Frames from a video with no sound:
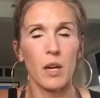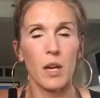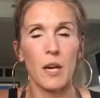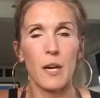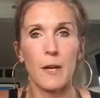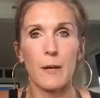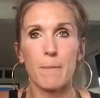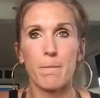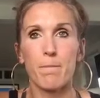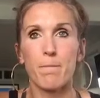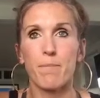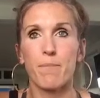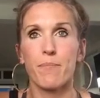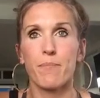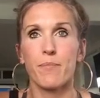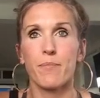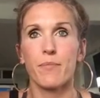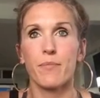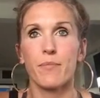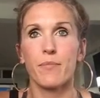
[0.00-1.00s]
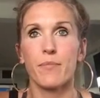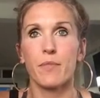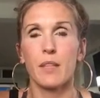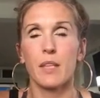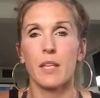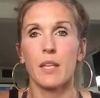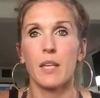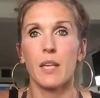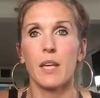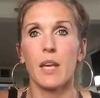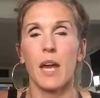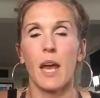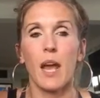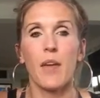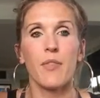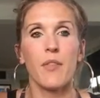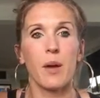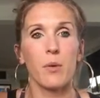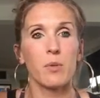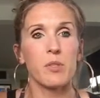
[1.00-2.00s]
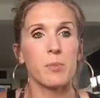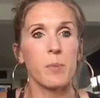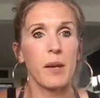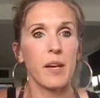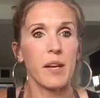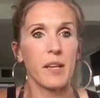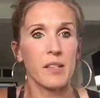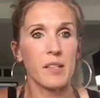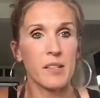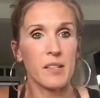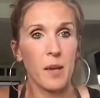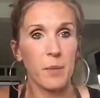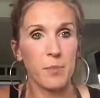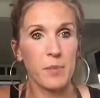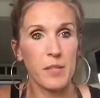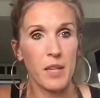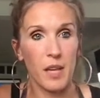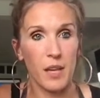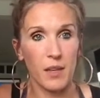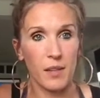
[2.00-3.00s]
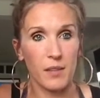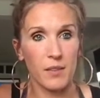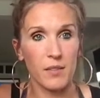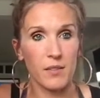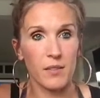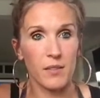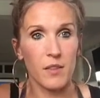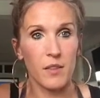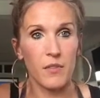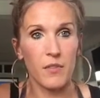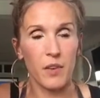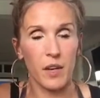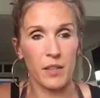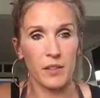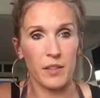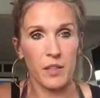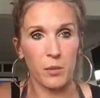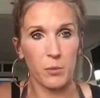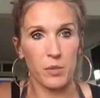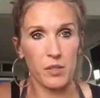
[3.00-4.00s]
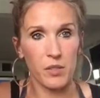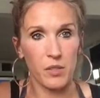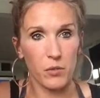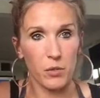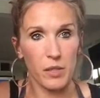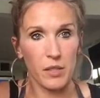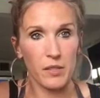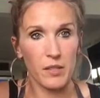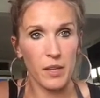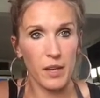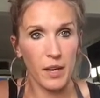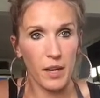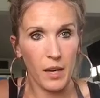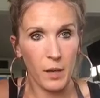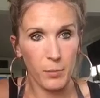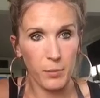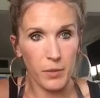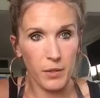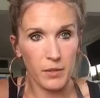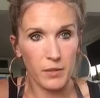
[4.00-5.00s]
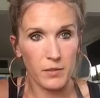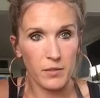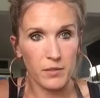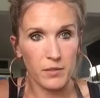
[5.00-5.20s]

And that was by accepting the fact that it was going to happen.